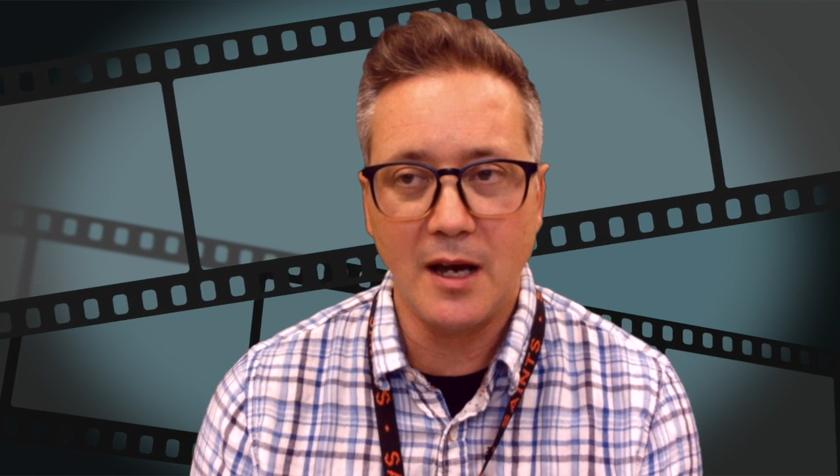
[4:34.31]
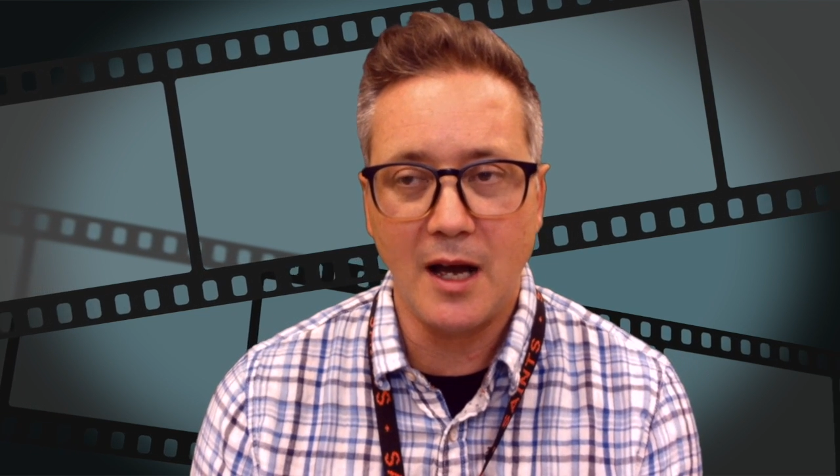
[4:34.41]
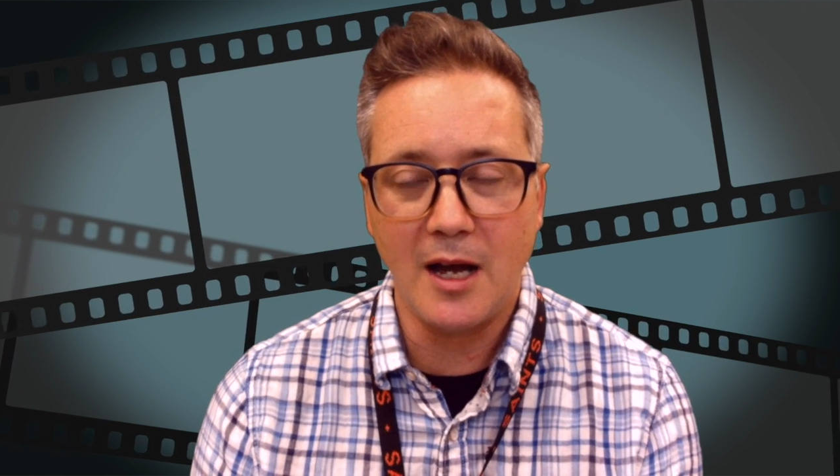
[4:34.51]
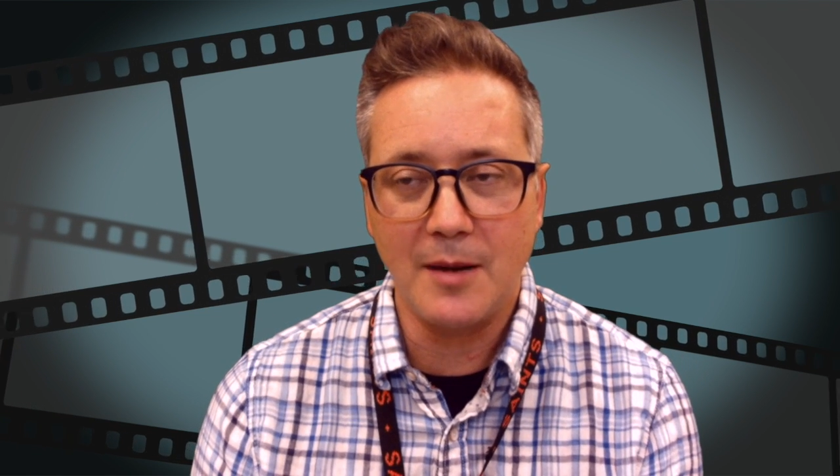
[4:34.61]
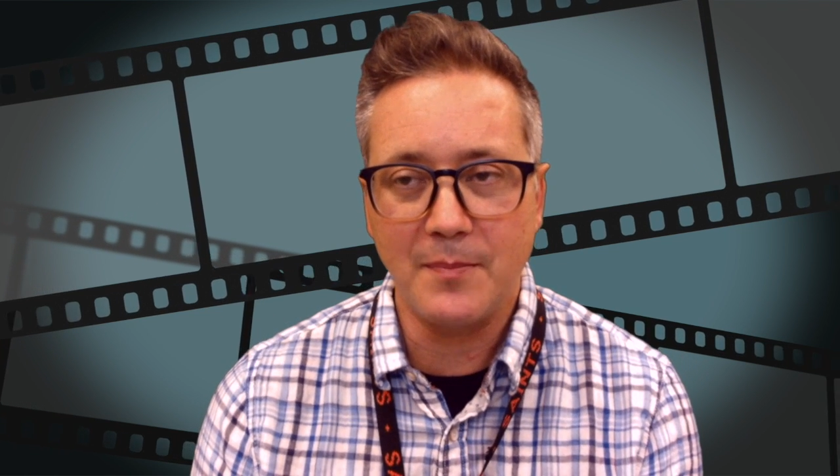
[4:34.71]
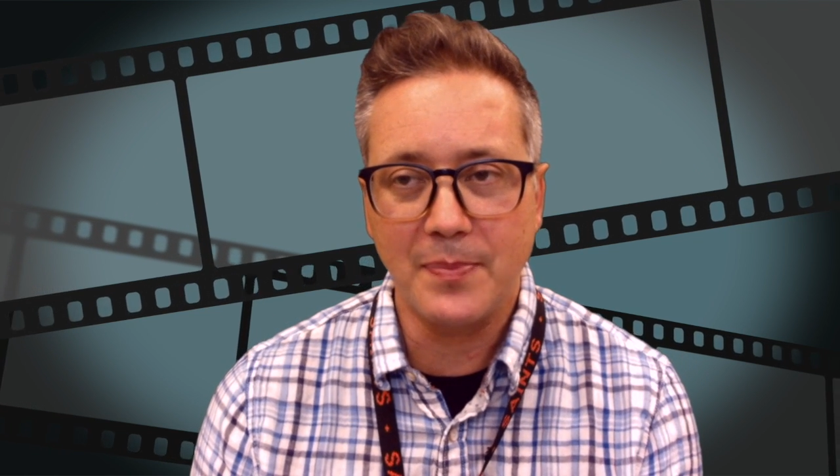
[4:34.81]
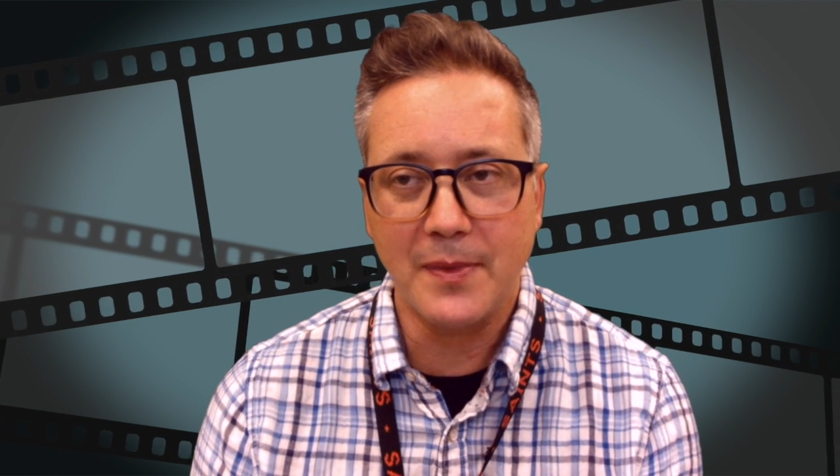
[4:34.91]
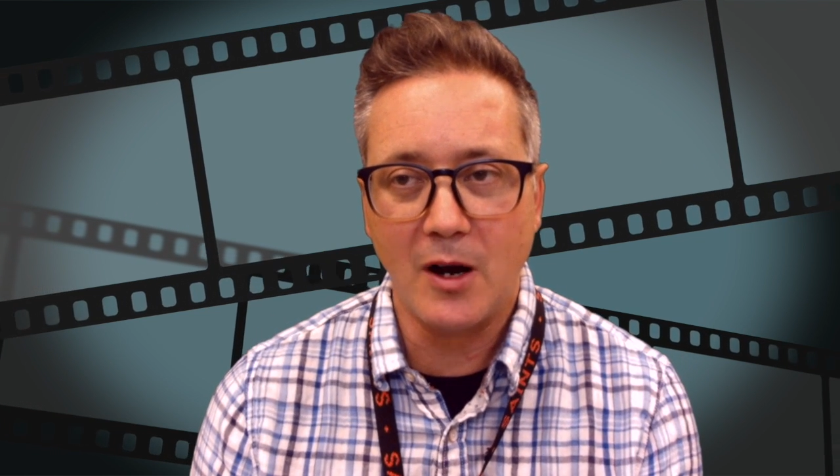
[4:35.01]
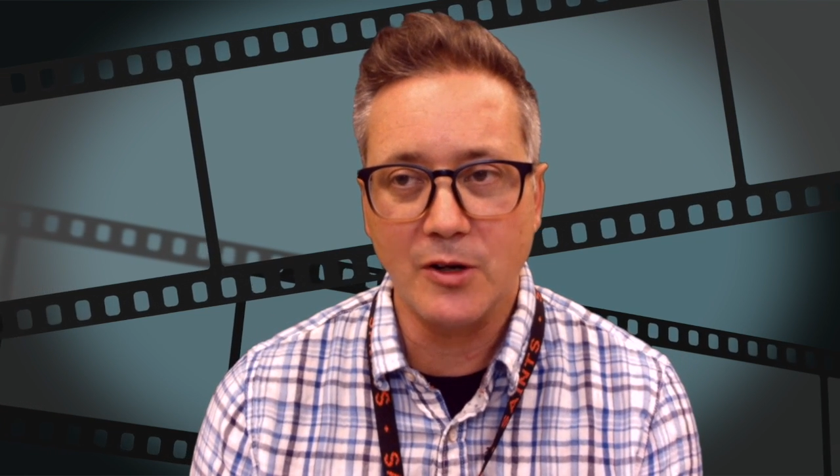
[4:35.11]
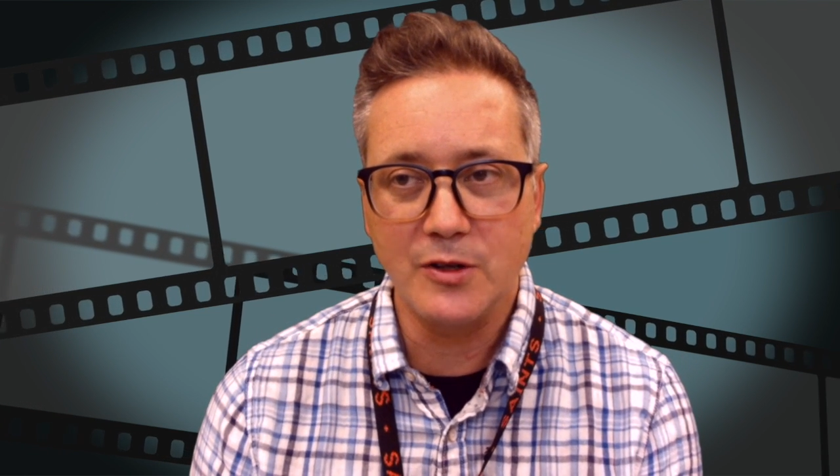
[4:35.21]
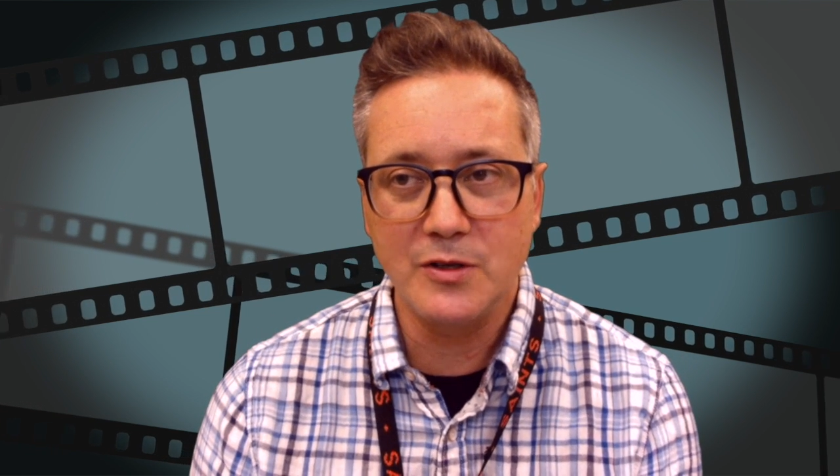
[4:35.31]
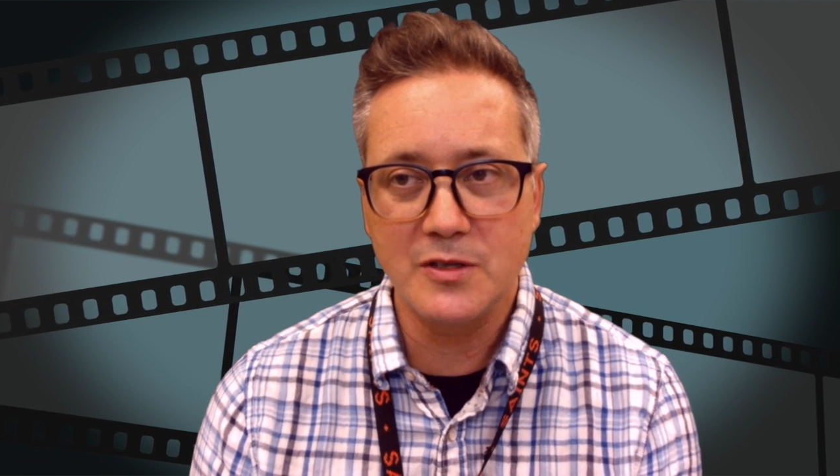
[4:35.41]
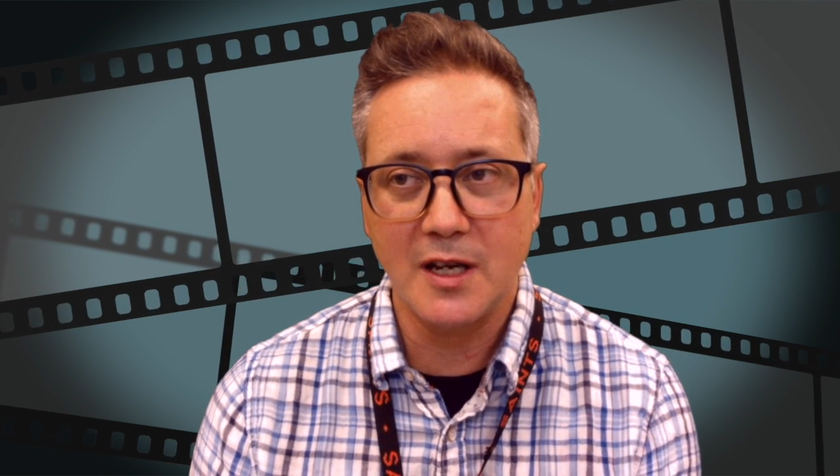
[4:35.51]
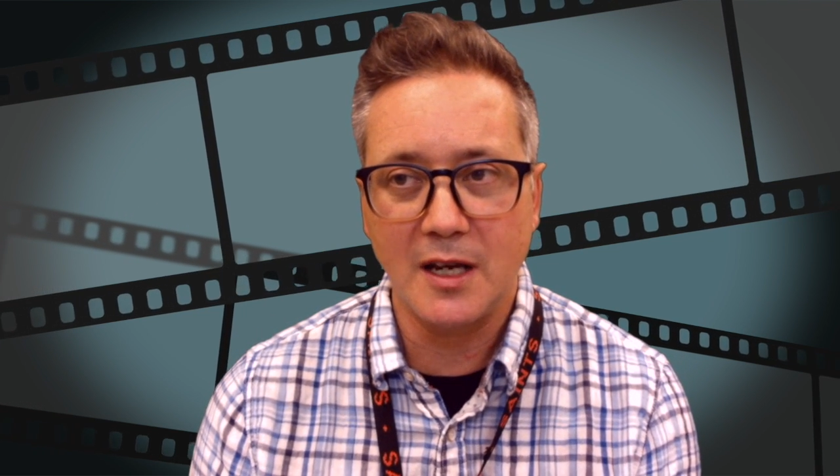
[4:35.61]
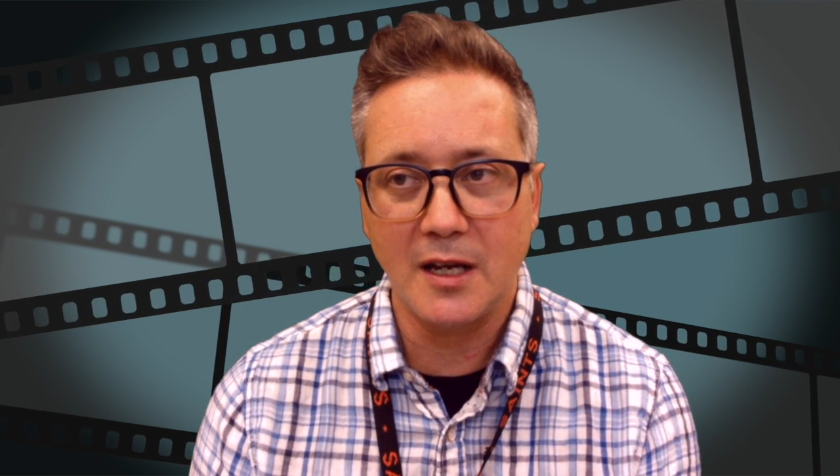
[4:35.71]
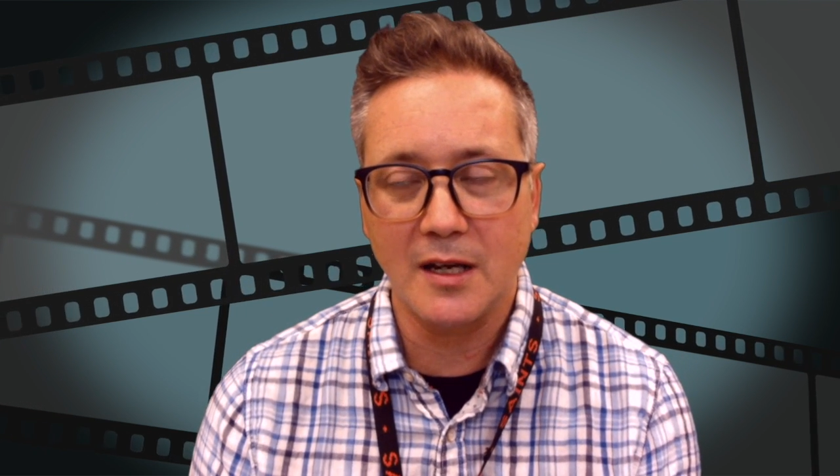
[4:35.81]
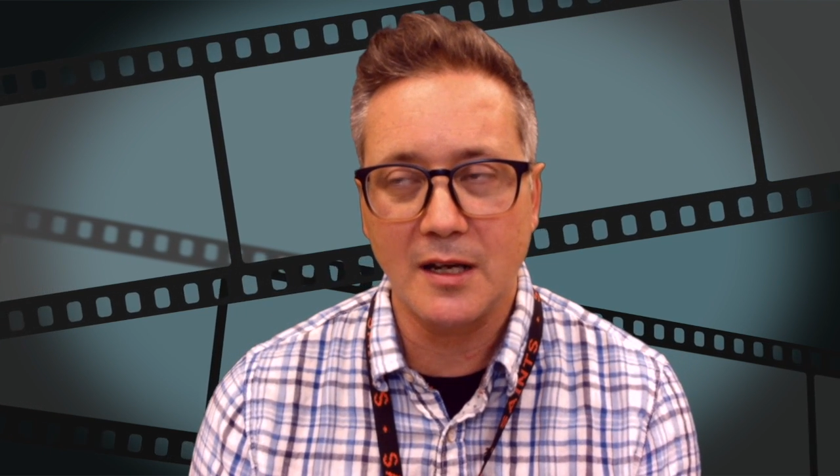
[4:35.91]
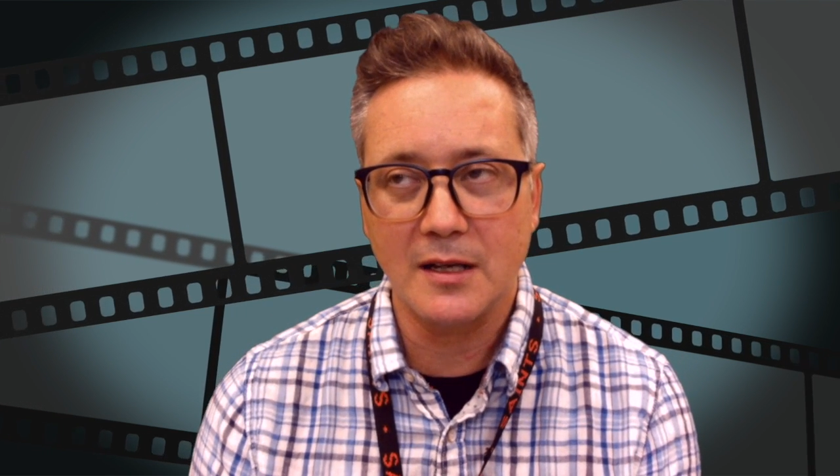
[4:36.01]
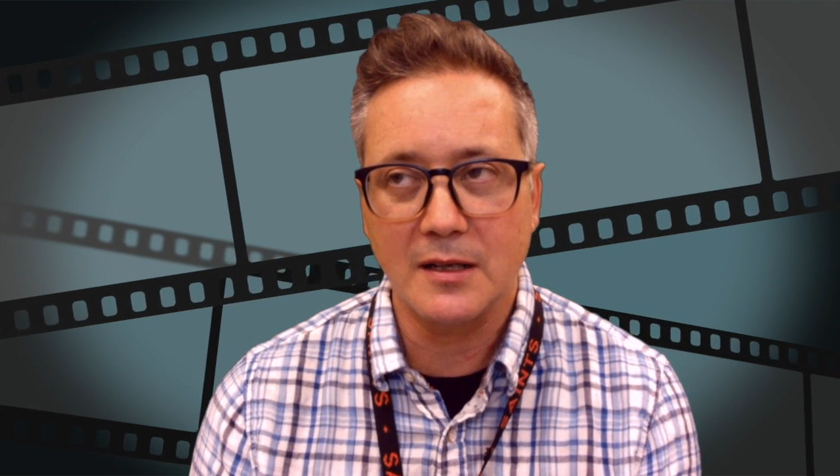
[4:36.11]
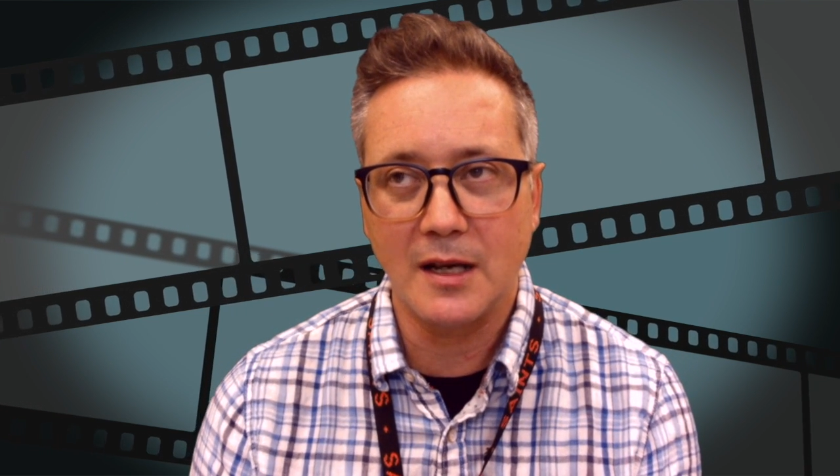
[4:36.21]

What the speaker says: are using